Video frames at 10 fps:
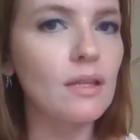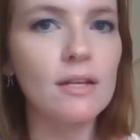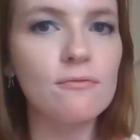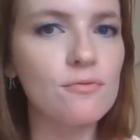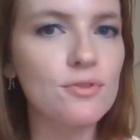
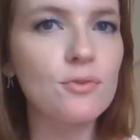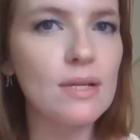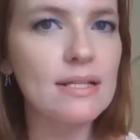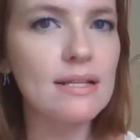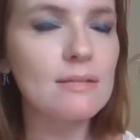like fruit
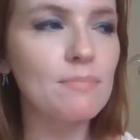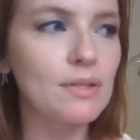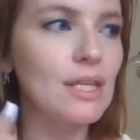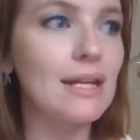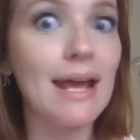squeezies,
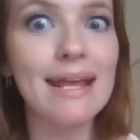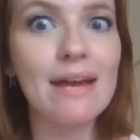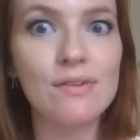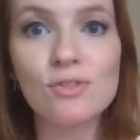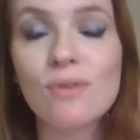but then I
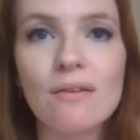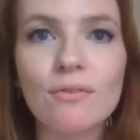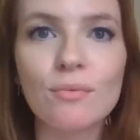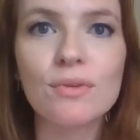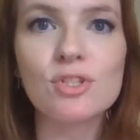haven't
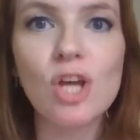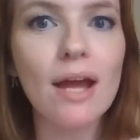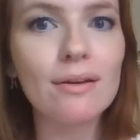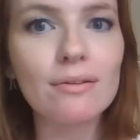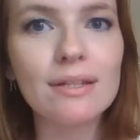traveled with a
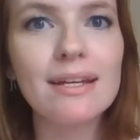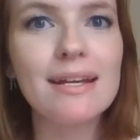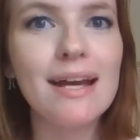child